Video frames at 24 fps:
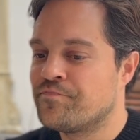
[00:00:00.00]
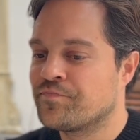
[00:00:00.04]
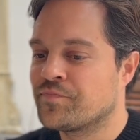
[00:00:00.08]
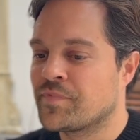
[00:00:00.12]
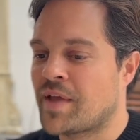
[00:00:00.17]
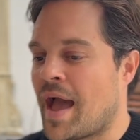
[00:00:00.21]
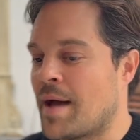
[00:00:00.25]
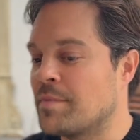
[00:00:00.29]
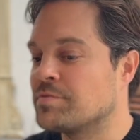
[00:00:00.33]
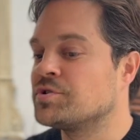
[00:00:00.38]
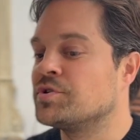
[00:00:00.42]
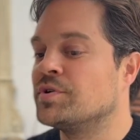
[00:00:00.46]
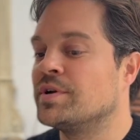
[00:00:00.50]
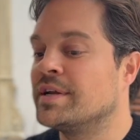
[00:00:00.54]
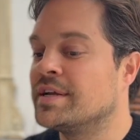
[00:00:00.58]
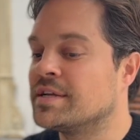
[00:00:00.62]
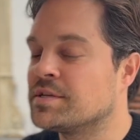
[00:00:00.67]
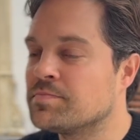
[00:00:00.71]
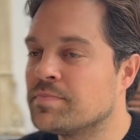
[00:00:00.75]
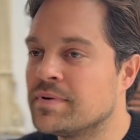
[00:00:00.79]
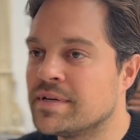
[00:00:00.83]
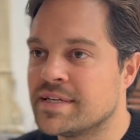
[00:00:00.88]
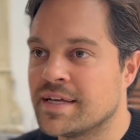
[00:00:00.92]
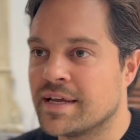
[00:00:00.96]
capturing this
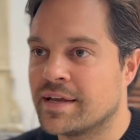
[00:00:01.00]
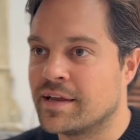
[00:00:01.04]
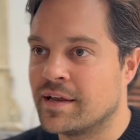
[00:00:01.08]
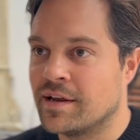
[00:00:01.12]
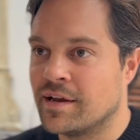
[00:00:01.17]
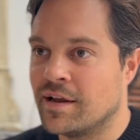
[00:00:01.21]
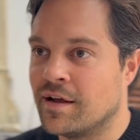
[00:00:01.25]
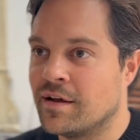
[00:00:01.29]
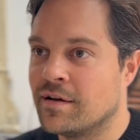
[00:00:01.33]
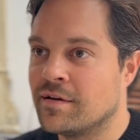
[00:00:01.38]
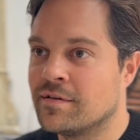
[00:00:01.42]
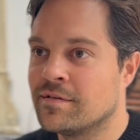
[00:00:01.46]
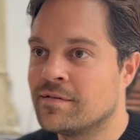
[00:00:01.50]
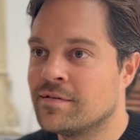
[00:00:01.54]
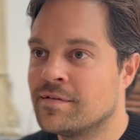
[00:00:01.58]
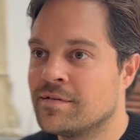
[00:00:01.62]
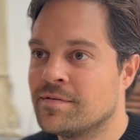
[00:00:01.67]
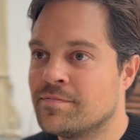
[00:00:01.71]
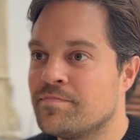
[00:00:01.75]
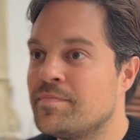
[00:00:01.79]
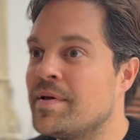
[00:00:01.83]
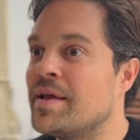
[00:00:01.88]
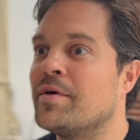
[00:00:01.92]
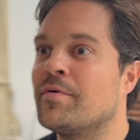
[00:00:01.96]
particular
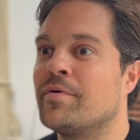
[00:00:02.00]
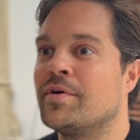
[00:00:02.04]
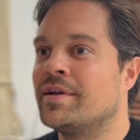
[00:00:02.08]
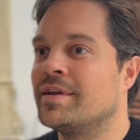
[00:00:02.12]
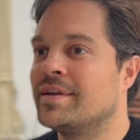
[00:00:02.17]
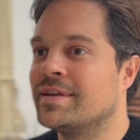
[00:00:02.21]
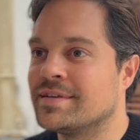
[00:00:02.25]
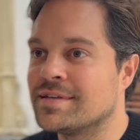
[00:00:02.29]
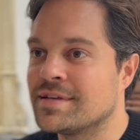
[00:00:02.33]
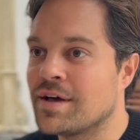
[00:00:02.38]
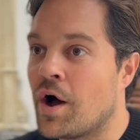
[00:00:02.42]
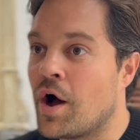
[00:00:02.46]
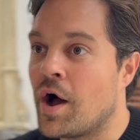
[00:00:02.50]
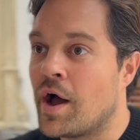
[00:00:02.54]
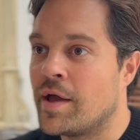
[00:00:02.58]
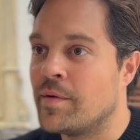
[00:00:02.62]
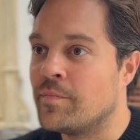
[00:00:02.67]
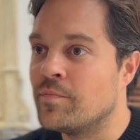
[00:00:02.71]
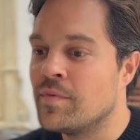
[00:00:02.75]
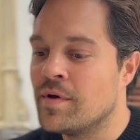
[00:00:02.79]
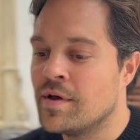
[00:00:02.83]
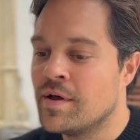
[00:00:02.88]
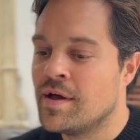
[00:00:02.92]
period in time.